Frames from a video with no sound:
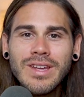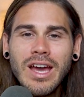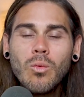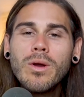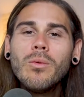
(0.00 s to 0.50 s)

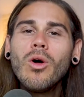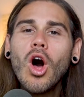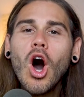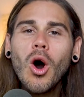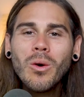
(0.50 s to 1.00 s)
And we
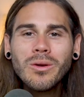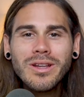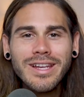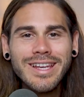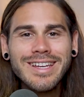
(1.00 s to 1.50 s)
will
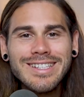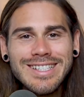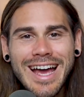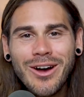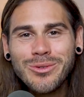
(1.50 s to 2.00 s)
only get
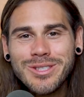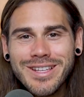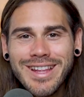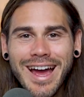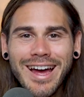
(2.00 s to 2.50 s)
down
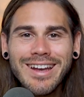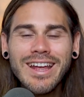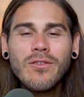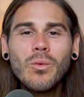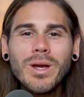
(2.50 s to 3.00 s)
to that
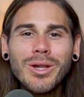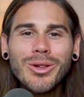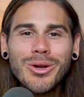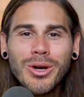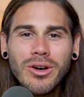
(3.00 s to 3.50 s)
if we
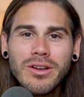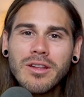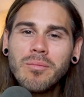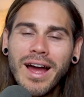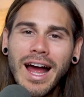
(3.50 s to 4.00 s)
learn
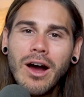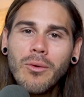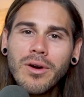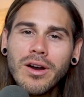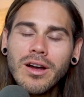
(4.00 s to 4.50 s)
the
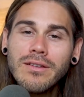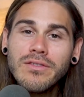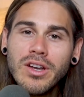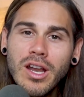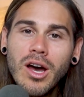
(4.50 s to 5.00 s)
power
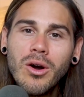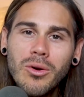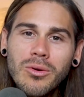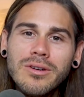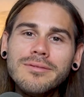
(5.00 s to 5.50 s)
of
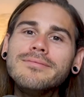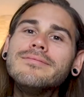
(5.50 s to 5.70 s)
no.